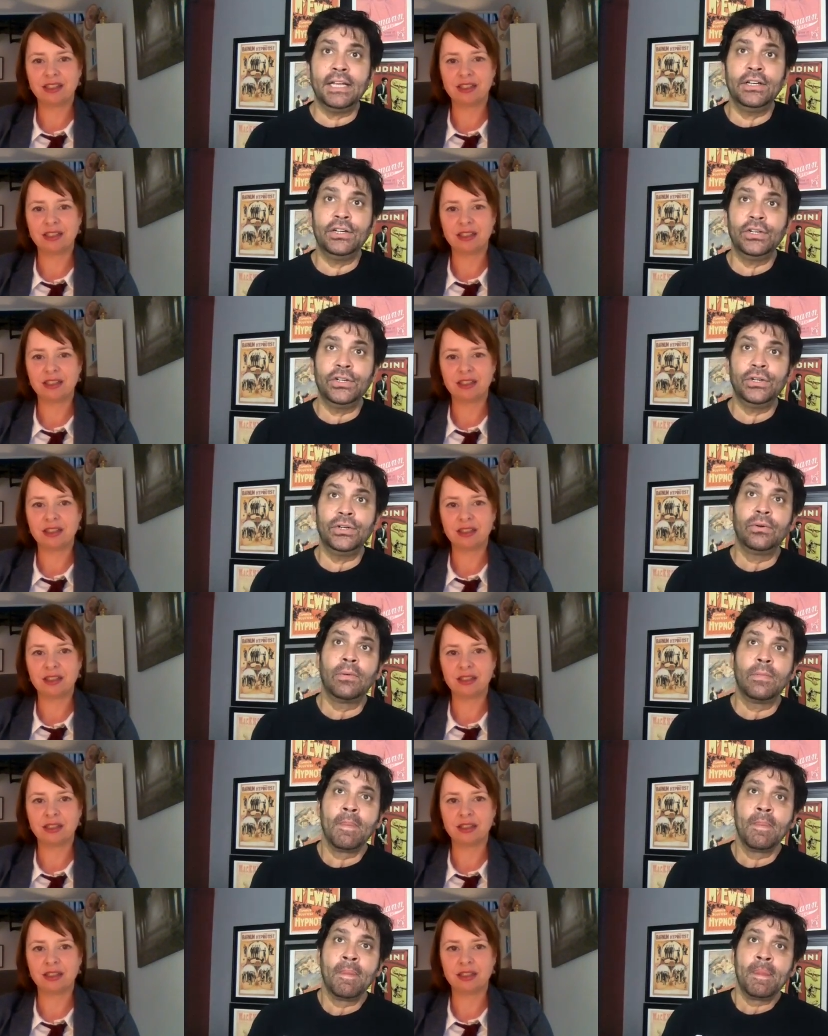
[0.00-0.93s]

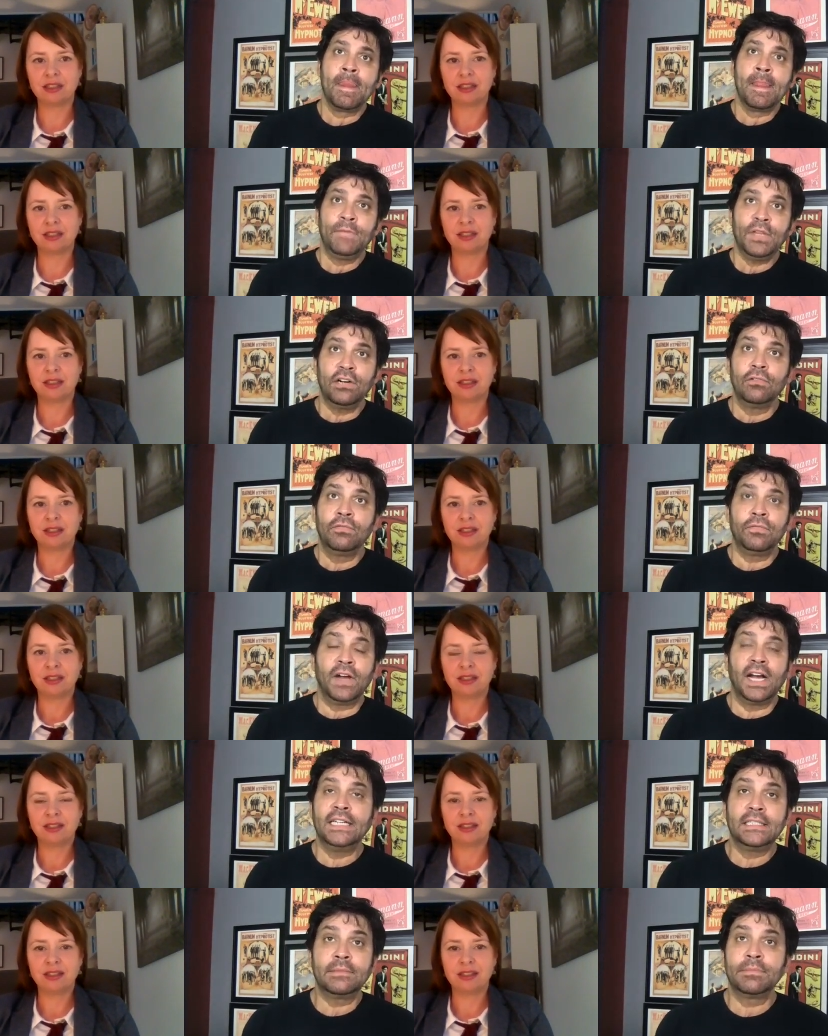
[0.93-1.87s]
Speaker 1: who you know,
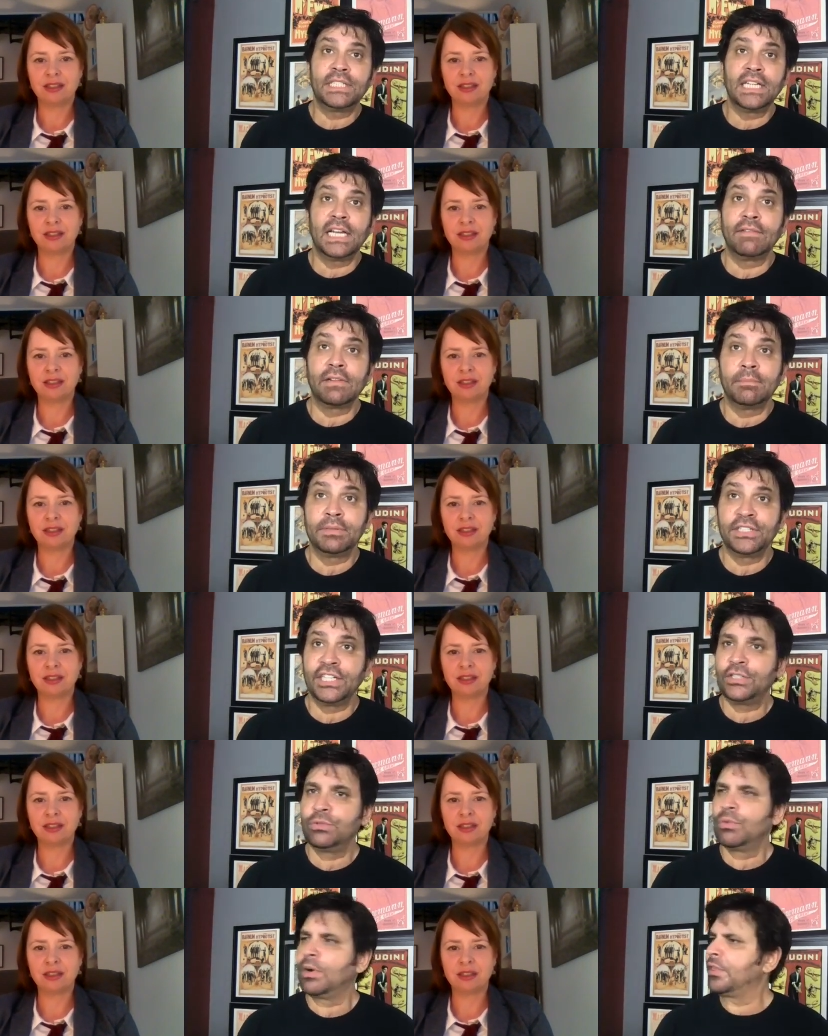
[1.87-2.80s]
finds themselves in a
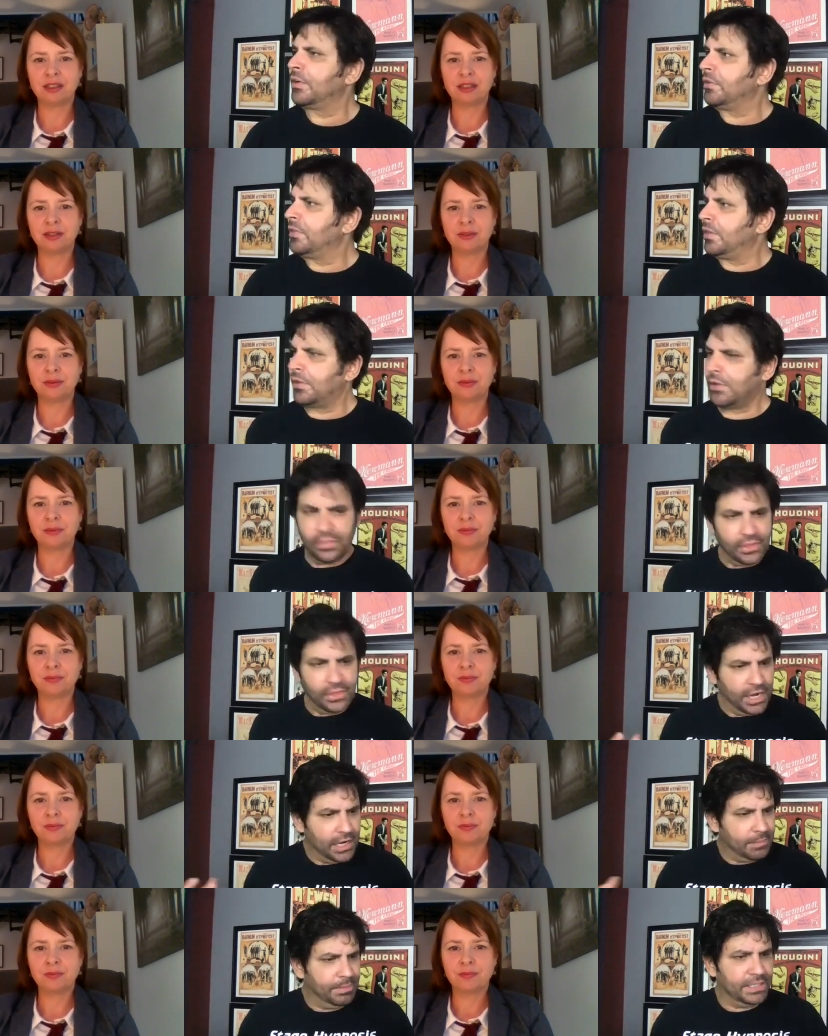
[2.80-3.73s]
position where their, their
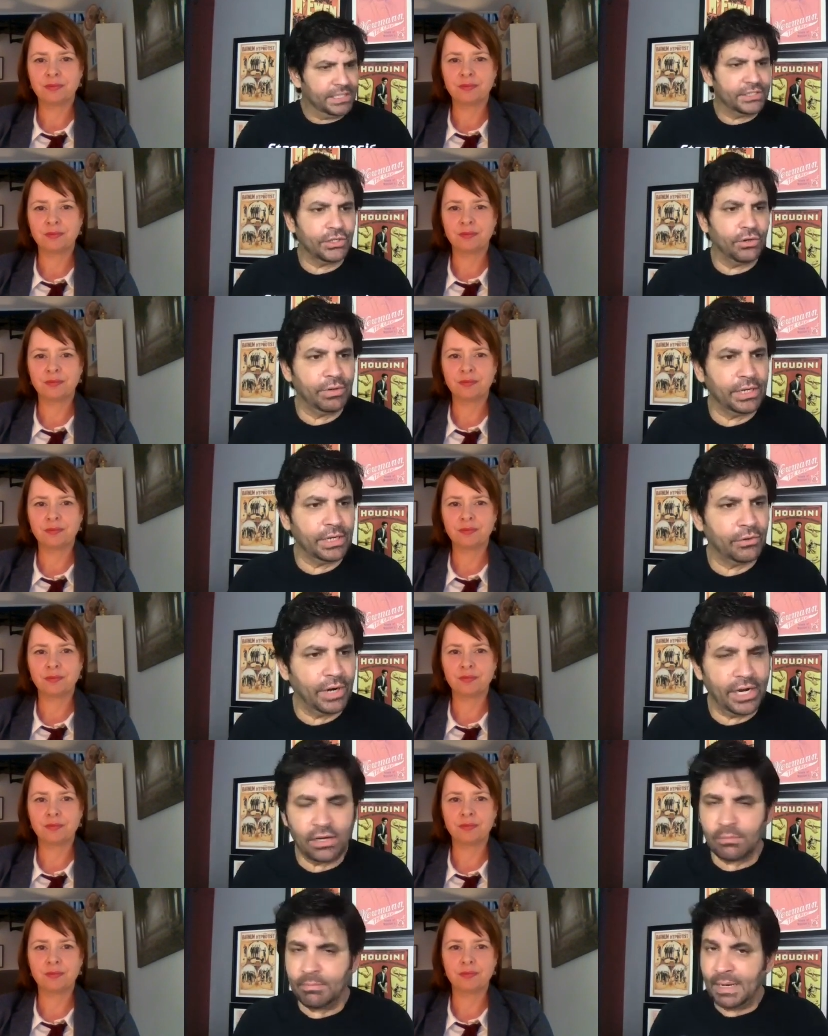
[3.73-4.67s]
therapy is going
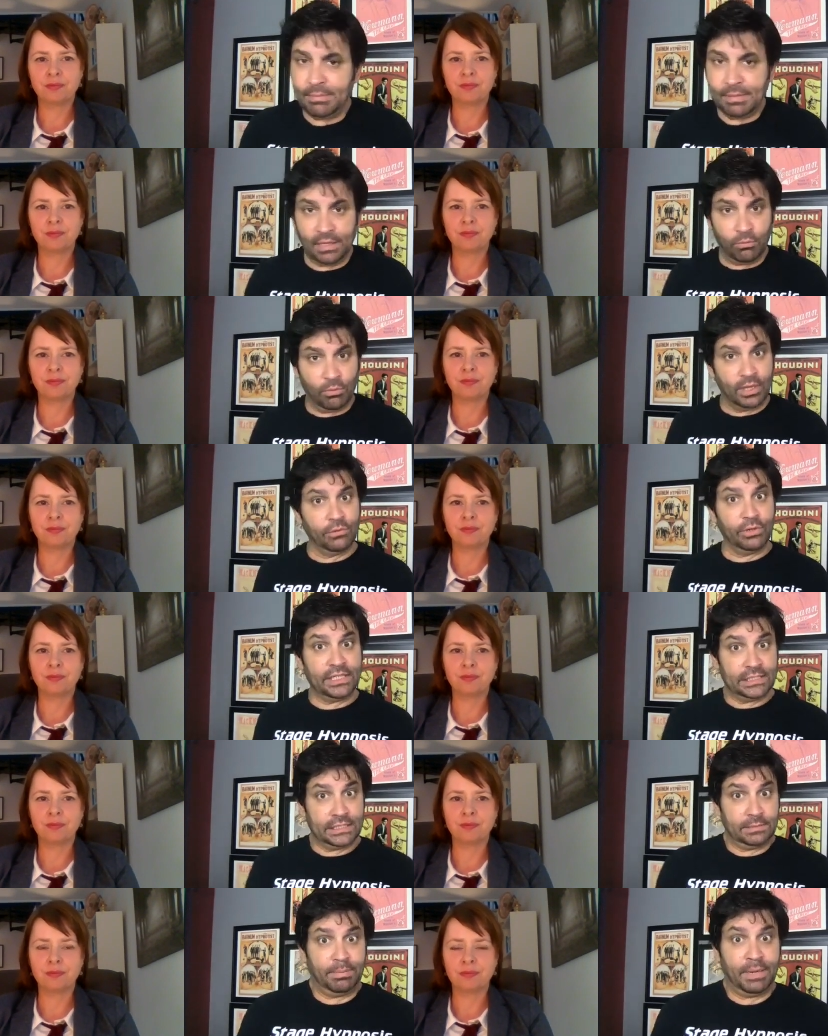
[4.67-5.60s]
great, or maybe they want to
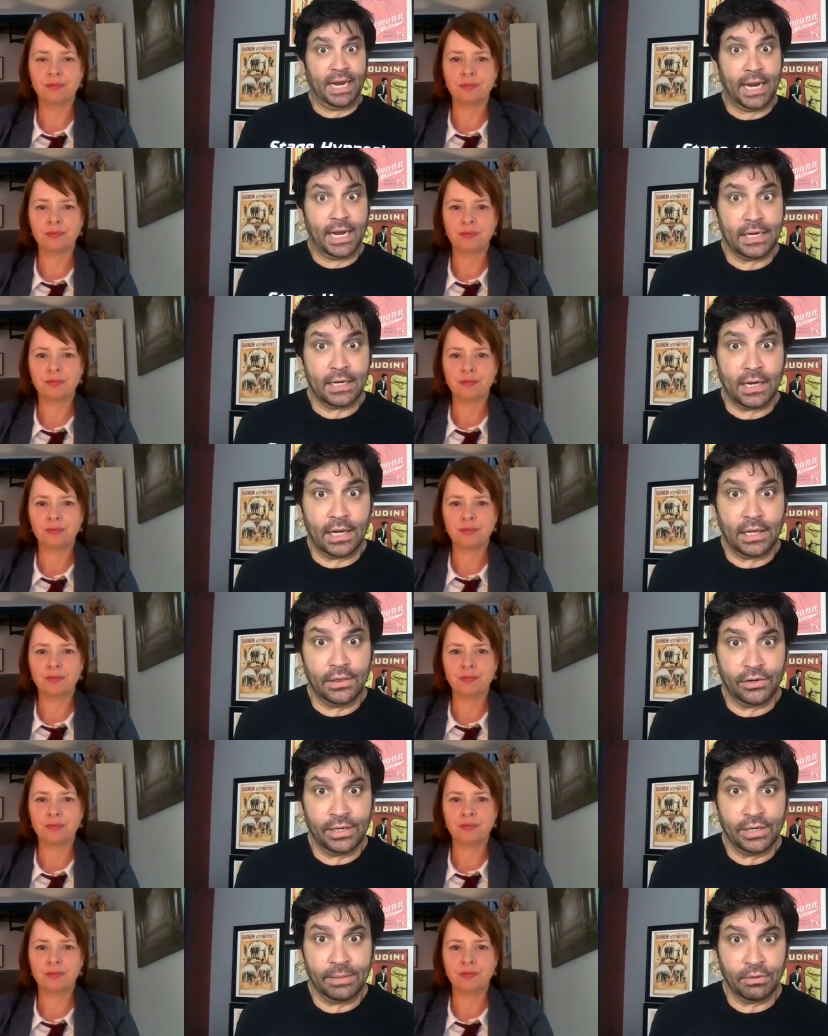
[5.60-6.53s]
expand
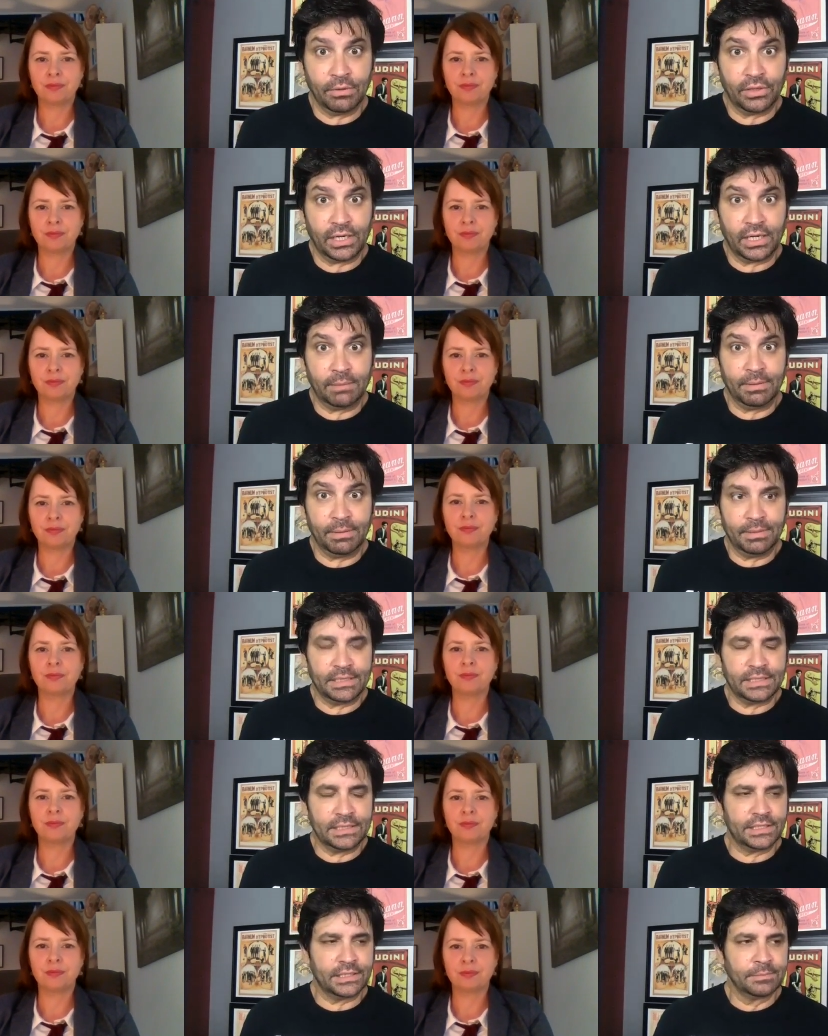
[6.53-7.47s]
on their hypnotherapy
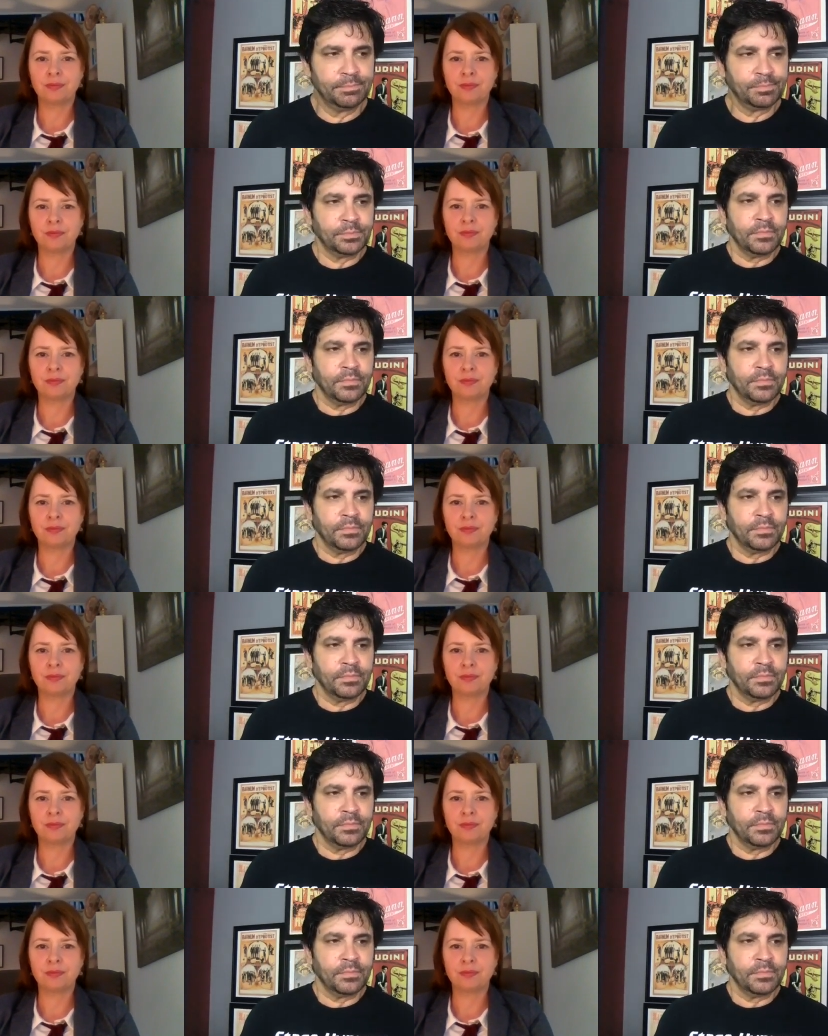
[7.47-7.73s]
business,